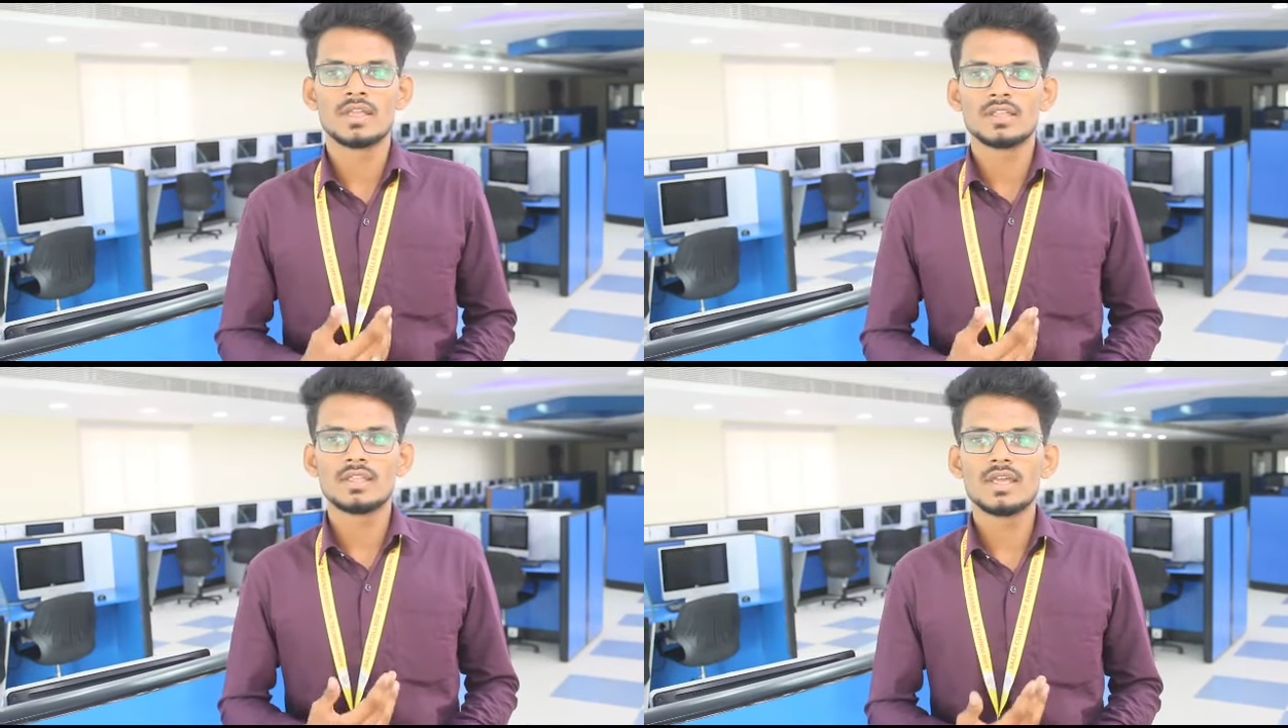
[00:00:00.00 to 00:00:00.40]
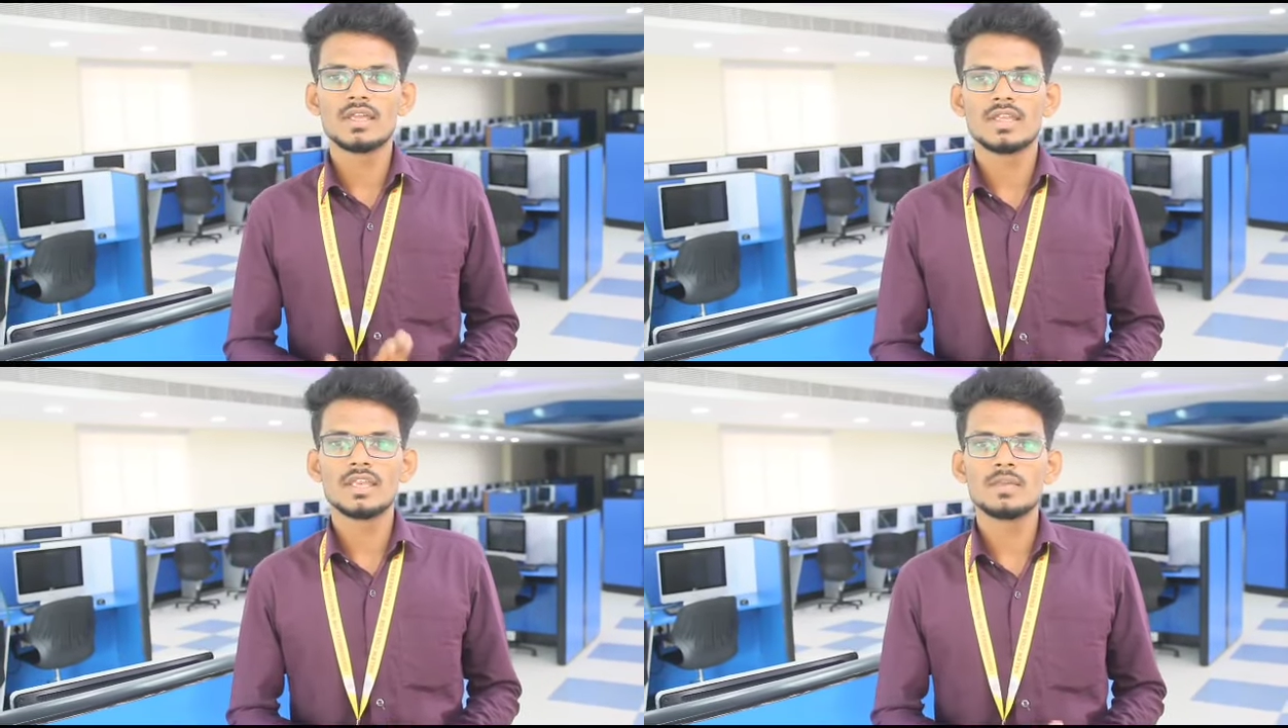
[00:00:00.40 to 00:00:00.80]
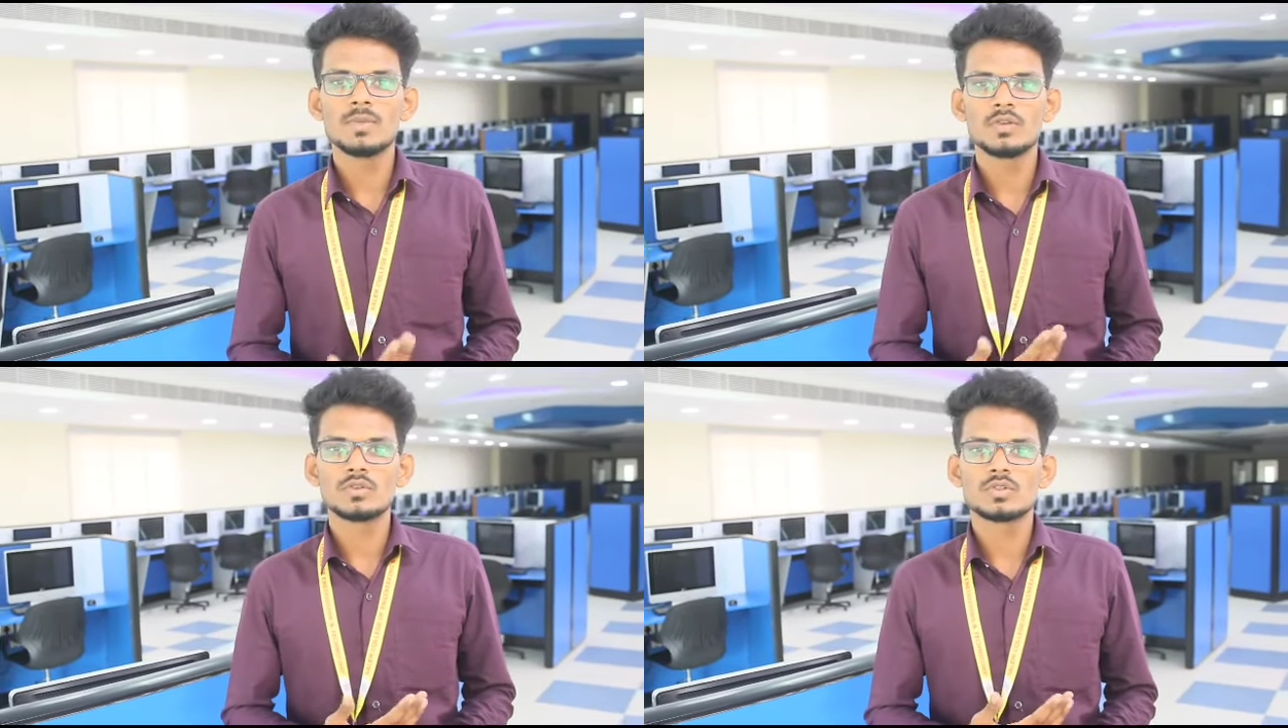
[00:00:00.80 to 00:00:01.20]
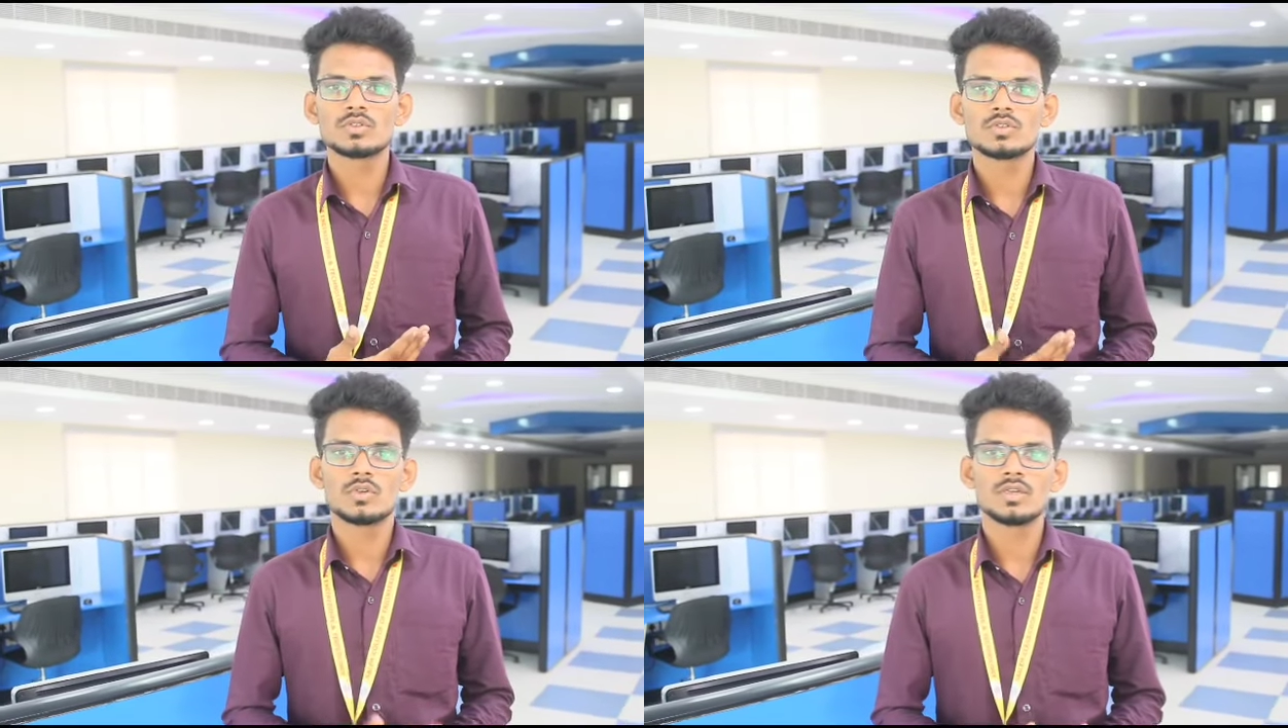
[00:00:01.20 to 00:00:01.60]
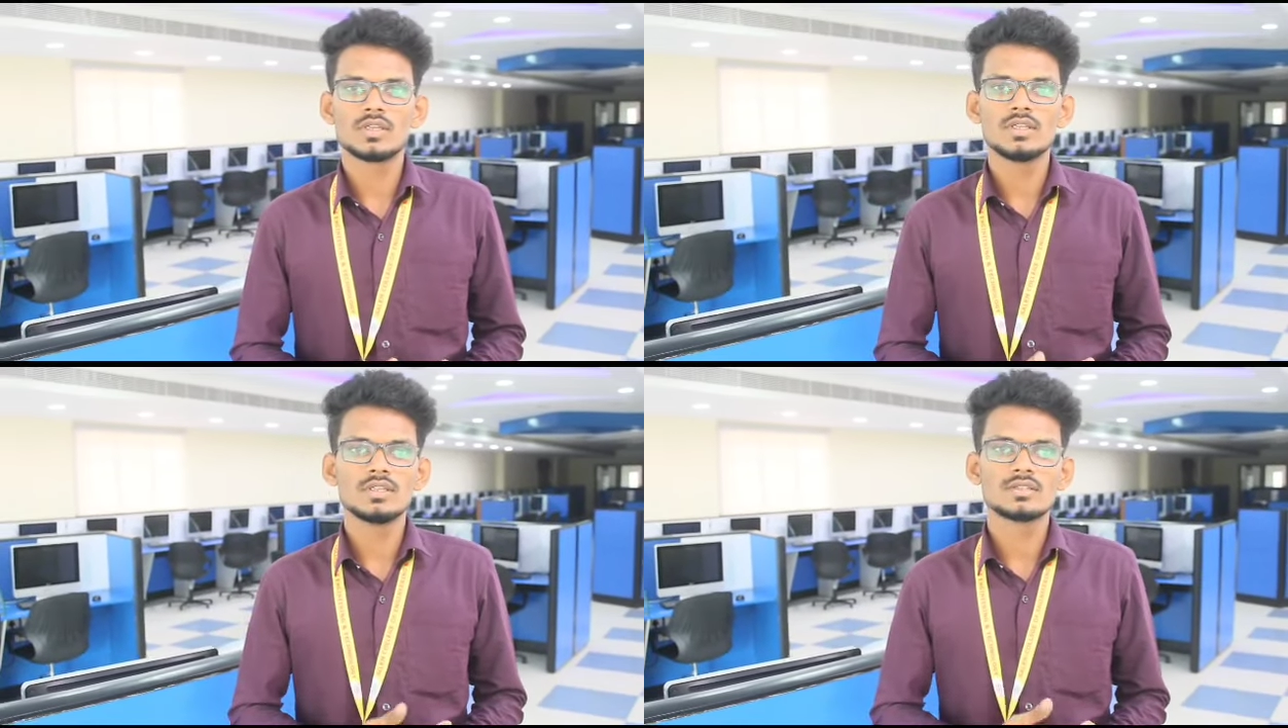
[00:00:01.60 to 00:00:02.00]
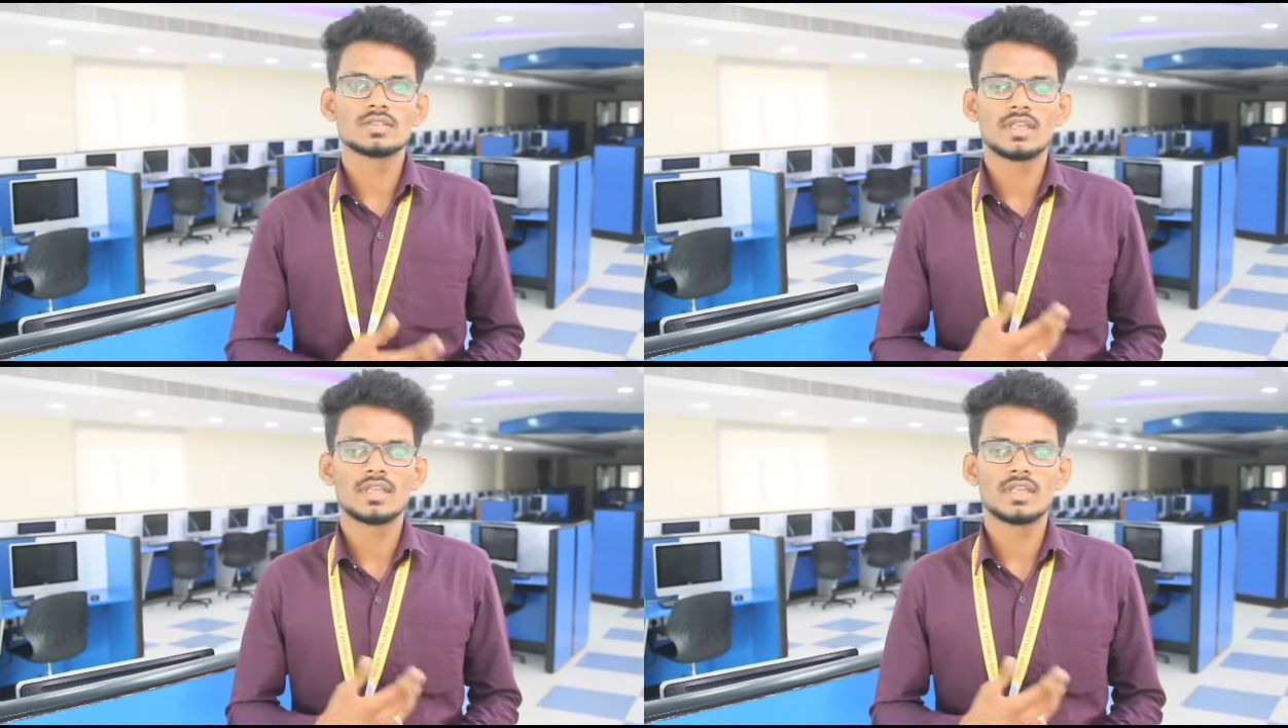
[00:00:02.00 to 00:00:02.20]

The NEP 2020